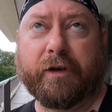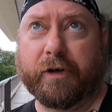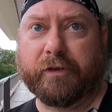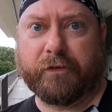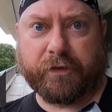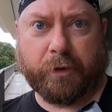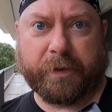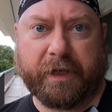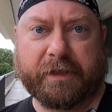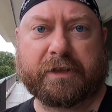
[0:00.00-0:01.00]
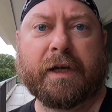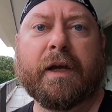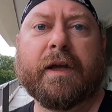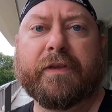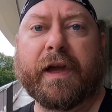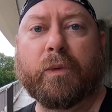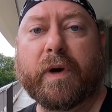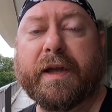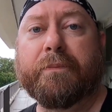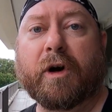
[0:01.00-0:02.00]
here in the Philippines, they
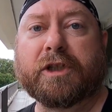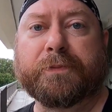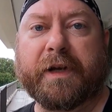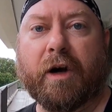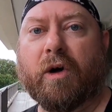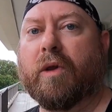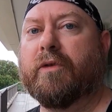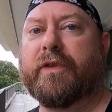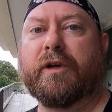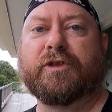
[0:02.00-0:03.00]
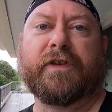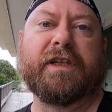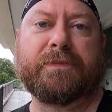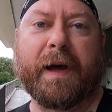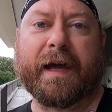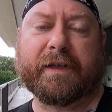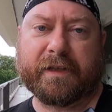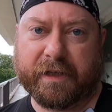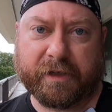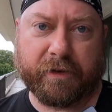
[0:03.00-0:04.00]
reimburse me all of those fees back
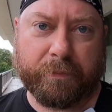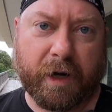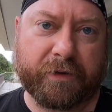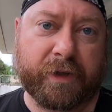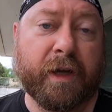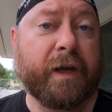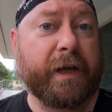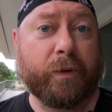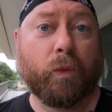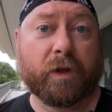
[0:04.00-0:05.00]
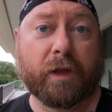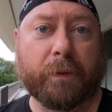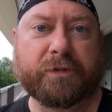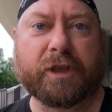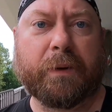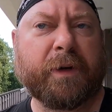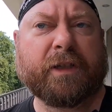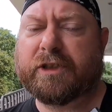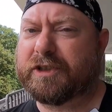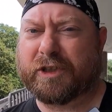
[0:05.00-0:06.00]
at the end of the month in one lump sum.
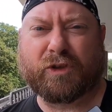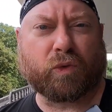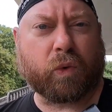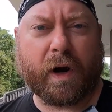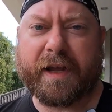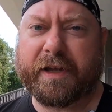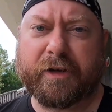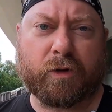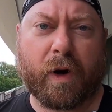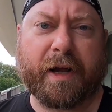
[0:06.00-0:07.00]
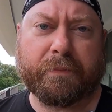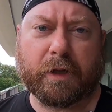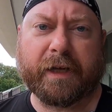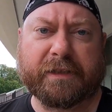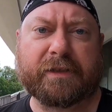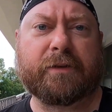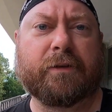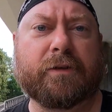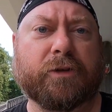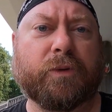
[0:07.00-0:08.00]
It's just a great, great place
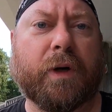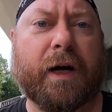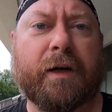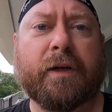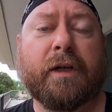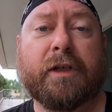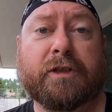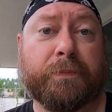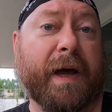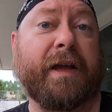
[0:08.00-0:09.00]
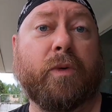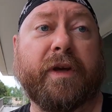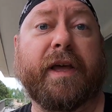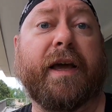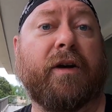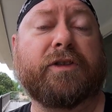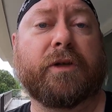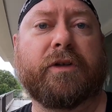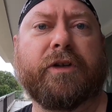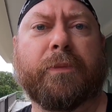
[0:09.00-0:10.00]
to bank with, and
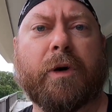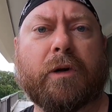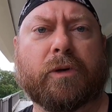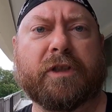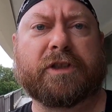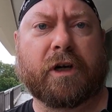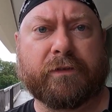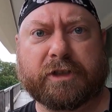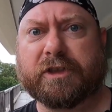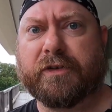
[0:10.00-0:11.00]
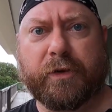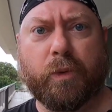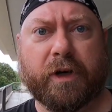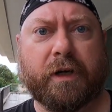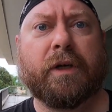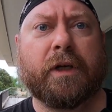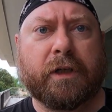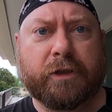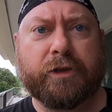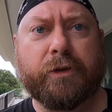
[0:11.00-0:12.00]
also to do your brokerage services if you want
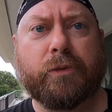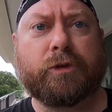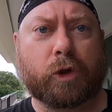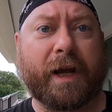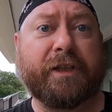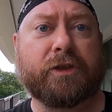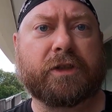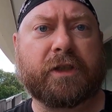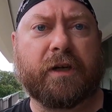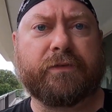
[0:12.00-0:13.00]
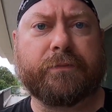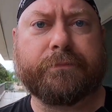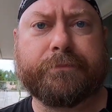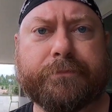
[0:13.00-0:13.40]
to do trades yourself.